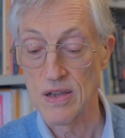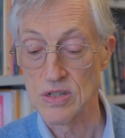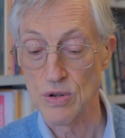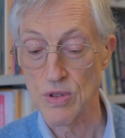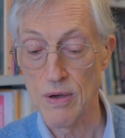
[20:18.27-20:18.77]

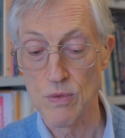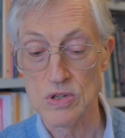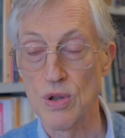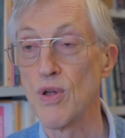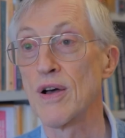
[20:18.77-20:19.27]
So that
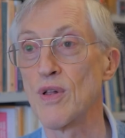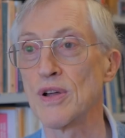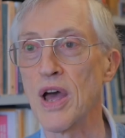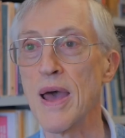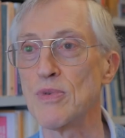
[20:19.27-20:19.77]
was a long,
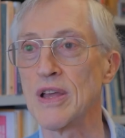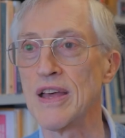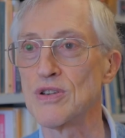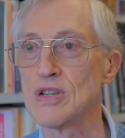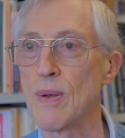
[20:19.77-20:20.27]
long time to
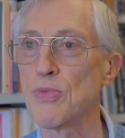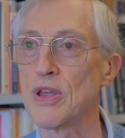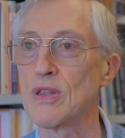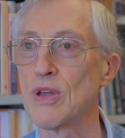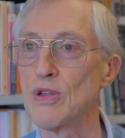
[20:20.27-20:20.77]
get to
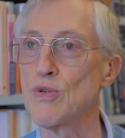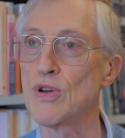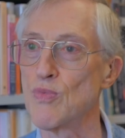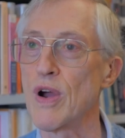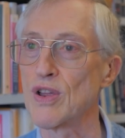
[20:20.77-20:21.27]
something that you
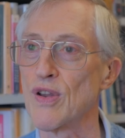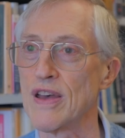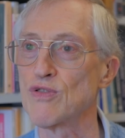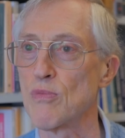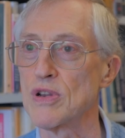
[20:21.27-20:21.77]
could
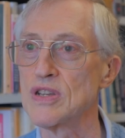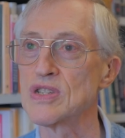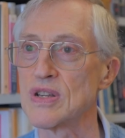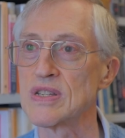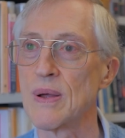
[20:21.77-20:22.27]
recognize from a
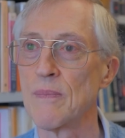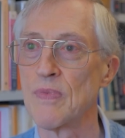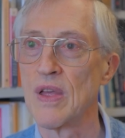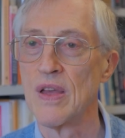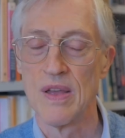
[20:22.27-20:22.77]
distance. Mm-hmm.